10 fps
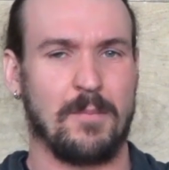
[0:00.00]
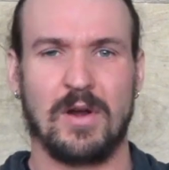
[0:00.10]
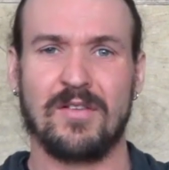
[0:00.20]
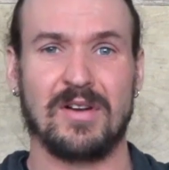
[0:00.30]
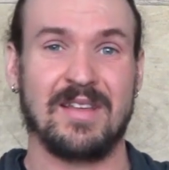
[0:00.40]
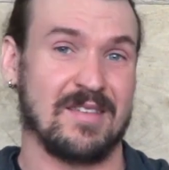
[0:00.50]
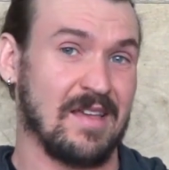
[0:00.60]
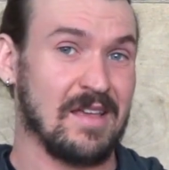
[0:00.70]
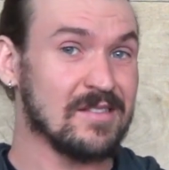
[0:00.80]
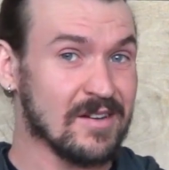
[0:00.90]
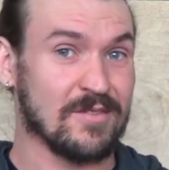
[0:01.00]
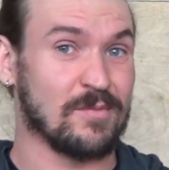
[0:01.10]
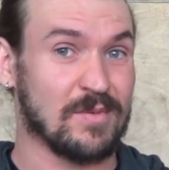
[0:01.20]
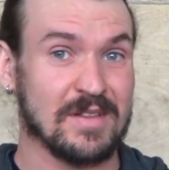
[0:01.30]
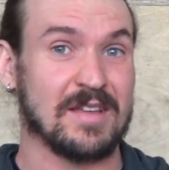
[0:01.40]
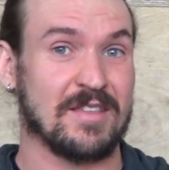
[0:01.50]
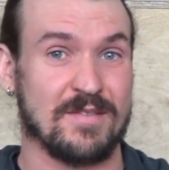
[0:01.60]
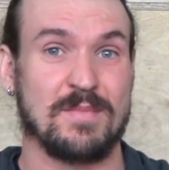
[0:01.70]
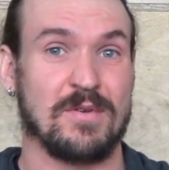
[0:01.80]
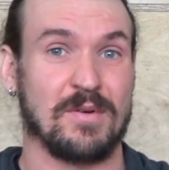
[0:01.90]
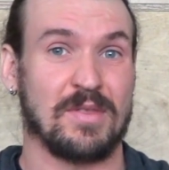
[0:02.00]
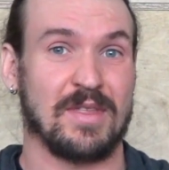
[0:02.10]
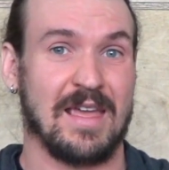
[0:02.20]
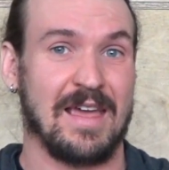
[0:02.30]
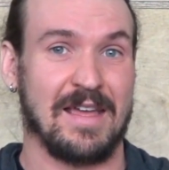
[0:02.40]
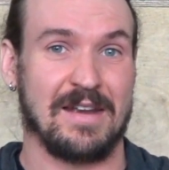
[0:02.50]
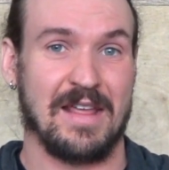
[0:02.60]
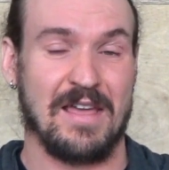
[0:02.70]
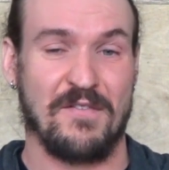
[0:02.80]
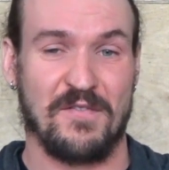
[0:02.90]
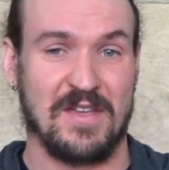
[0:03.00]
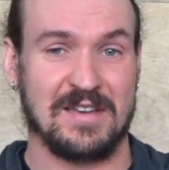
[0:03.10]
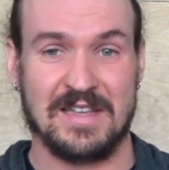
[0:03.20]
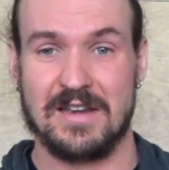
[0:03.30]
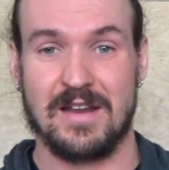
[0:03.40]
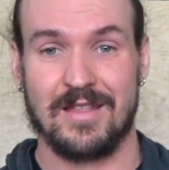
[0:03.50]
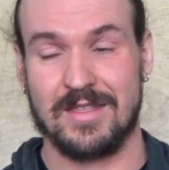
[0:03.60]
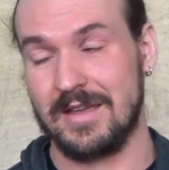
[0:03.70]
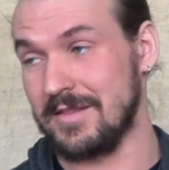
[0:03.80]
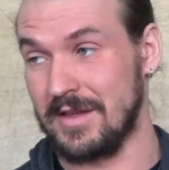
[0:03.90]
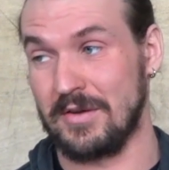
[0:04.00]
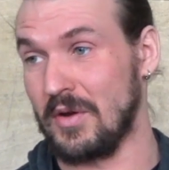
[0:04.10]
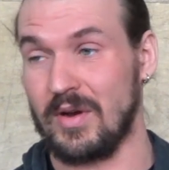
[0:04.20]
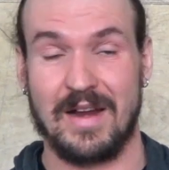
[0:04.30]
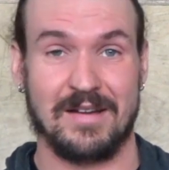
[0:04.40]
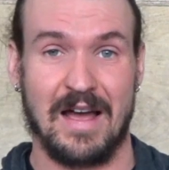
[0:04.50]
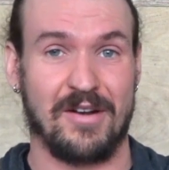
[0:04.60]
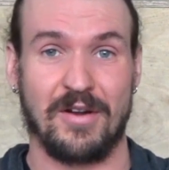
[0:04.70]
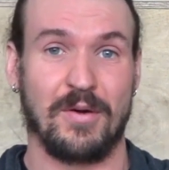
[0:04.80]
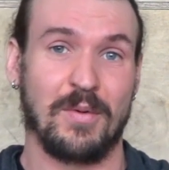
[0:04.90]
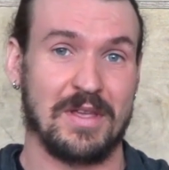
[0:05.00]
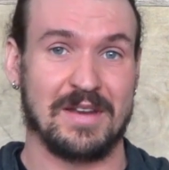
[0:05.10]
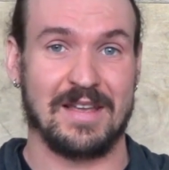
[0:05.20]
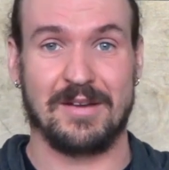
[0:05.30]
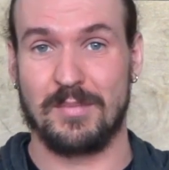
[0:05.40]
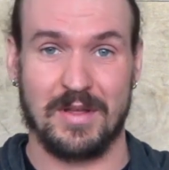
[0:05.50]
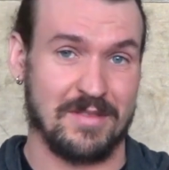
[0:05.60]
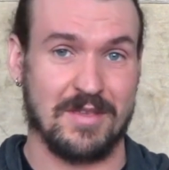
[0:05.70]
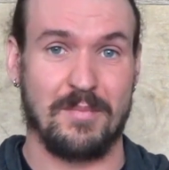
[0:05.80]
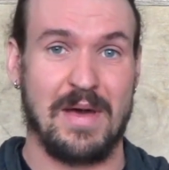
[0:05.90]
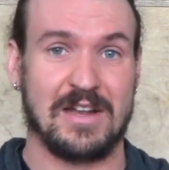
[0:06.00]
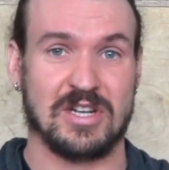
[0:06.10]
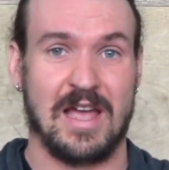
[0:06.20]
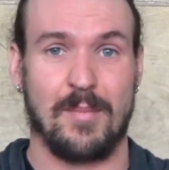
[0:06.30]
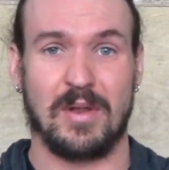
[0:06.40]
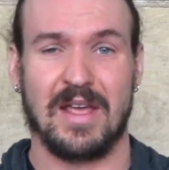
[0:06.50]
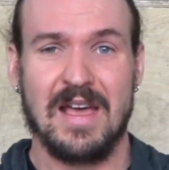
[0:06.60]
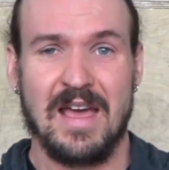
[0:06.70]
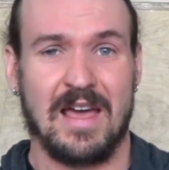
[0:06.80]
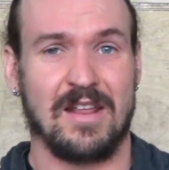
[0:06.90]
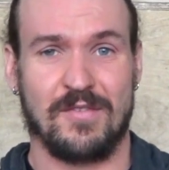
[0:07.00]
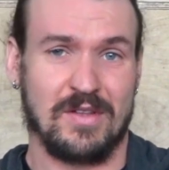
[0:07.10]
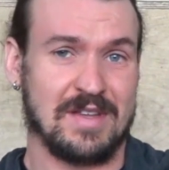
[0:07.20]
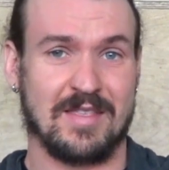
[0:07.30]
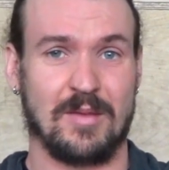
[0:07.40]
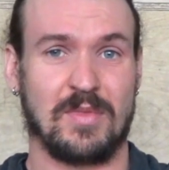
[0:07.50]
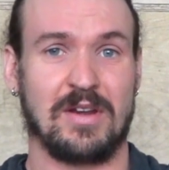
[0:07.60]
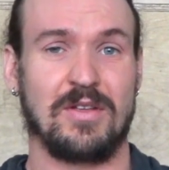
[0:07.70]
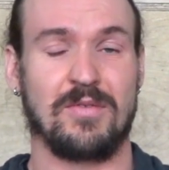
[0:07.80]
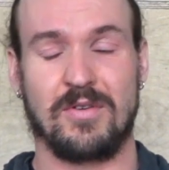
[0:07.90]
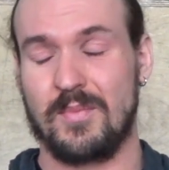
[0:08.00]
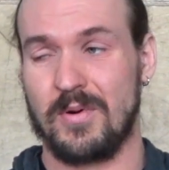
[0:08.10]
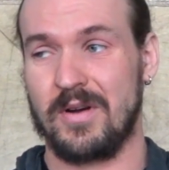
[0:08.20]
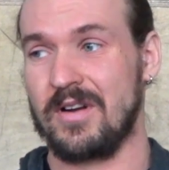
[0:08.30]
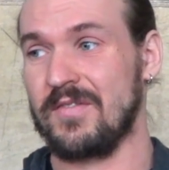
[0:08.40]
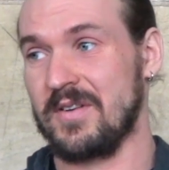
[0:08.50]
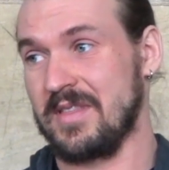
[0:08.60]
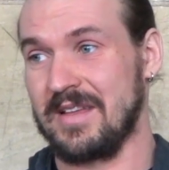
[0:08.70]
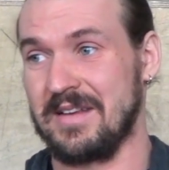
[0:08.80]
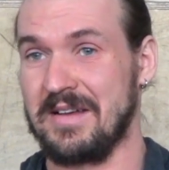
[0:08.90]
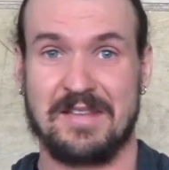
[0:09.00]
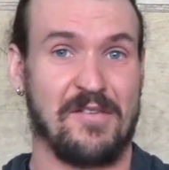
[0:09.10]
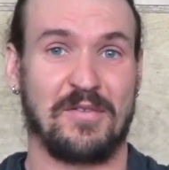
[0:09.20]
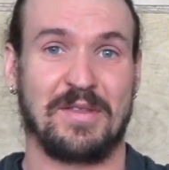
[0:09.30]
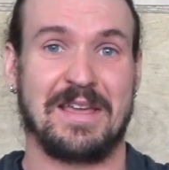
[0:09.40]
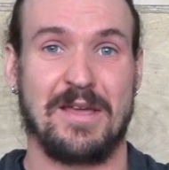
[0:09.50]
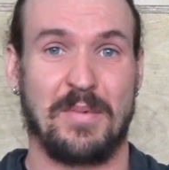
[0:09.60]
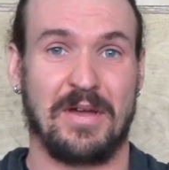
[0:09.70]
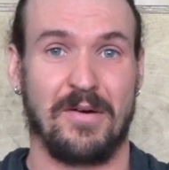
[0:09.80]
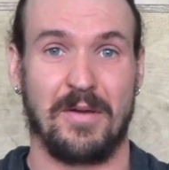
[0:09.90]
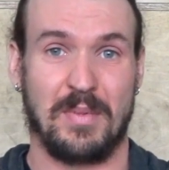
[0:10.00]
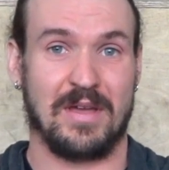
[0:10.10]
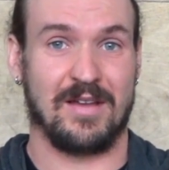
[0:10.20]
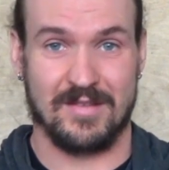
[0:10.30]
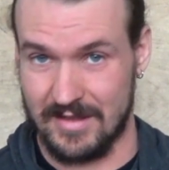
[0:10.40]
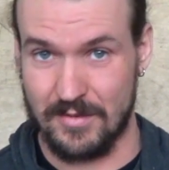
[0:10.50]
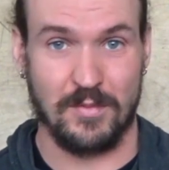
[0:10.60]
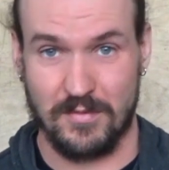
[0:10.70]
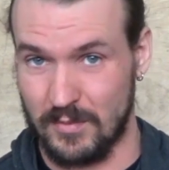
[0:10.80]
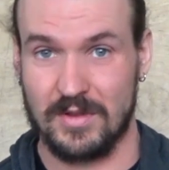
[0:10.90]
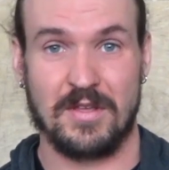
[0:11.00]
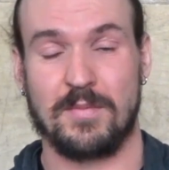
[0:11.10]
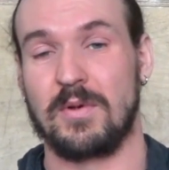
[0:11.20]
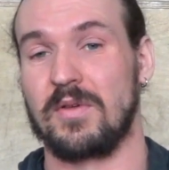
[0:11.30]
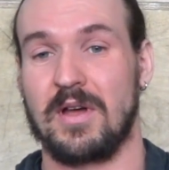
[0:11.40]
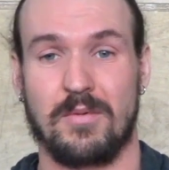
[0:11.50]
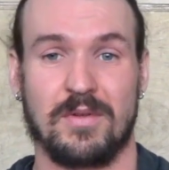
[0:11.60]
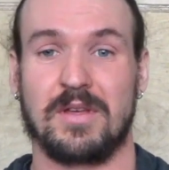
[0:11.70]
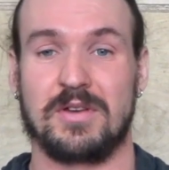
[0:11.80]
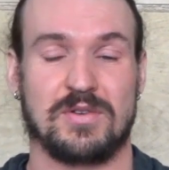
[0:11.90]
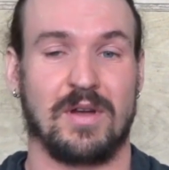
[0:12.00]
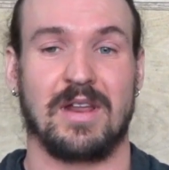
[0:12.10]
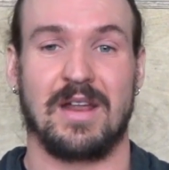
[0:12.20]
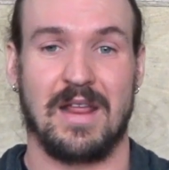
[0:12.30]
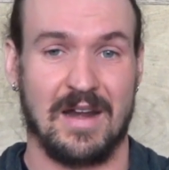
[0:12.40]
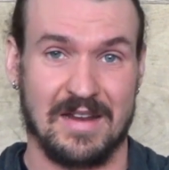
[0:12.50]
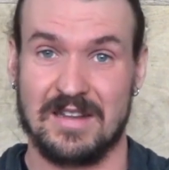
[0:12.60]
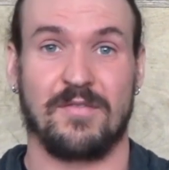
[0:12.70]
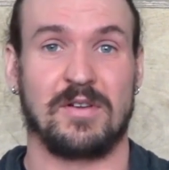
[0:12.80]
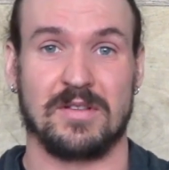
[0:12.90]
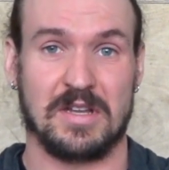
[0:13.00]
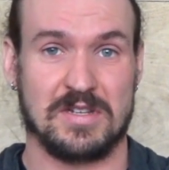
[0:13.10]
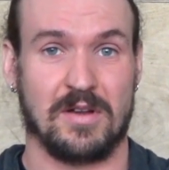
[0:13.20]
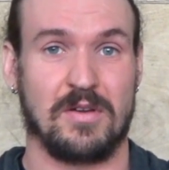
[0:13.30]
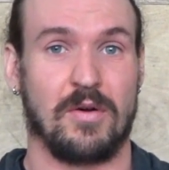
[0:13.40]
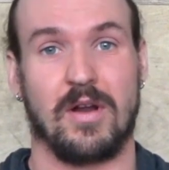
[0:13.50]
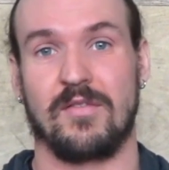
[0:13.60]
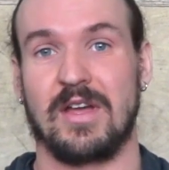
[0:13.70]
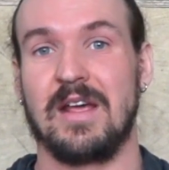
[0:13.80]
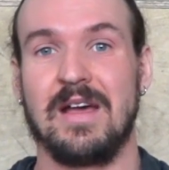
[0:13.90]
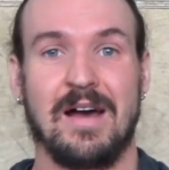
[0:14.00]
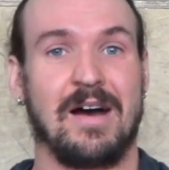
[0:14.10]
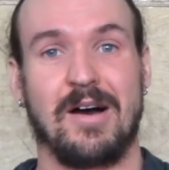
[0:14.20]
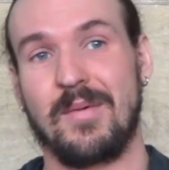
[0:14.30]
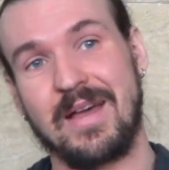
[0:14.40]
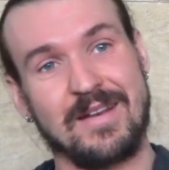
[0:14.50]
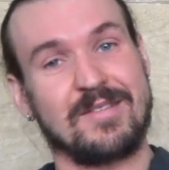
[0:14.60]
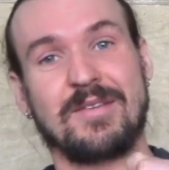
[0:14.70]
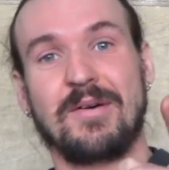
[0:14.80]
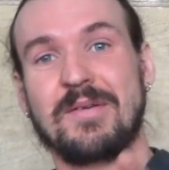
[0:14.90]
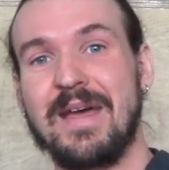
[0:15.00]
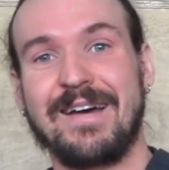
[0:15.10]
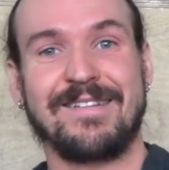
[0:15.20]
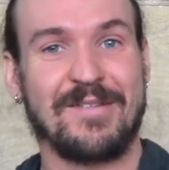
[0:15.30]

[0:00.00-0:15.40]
Whatever it is, it looks really smooth. And if he did nothing, then great. I don't know what you did, but some magic happened. And if you did something new, Newport Nerfer, then definitely keep it going because it was really smooth. I really enjoyed it and I definitely took note of it. And so, yeah,